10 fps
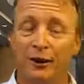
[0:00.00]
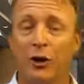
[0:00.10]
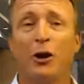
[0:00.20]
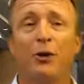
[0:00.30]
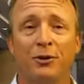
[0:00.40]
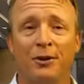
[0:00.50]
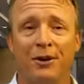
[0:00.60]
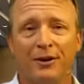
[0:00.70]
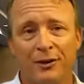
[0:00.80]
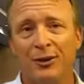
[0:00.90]
the code
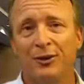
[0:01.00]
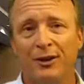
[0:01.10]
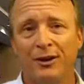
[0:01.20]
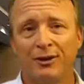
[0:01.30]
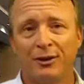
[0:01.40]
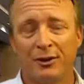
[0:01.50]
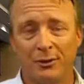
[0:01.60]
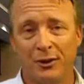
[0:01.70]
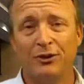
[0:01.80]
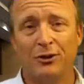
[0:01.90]
of their
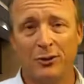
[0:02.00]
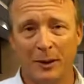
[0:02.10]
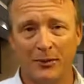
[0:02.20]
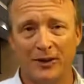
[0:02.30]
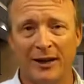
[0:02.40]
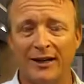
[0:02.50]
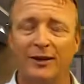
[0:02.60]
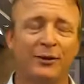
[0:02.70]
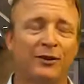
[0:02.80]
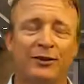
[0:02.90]
original website.
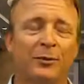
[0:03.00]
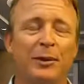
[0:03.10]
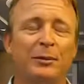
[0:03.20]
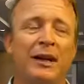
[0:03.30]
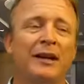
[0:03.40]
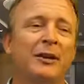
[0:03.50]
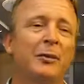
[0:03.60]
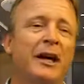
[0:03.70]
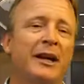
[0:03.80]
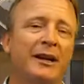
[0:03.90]
It was just a big pain in
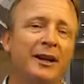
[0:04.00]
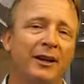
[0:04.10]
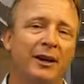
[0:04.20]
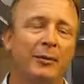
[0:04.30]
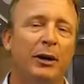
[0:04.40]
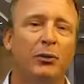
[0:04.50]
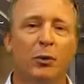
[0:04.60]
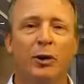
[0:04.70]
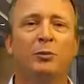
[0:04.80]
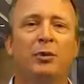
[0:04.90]
the butt.
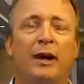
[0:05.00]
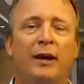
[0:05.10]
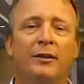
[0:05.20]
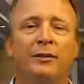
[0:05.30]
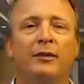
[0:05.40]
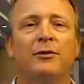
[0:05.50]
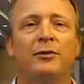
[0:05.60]
But WordPress,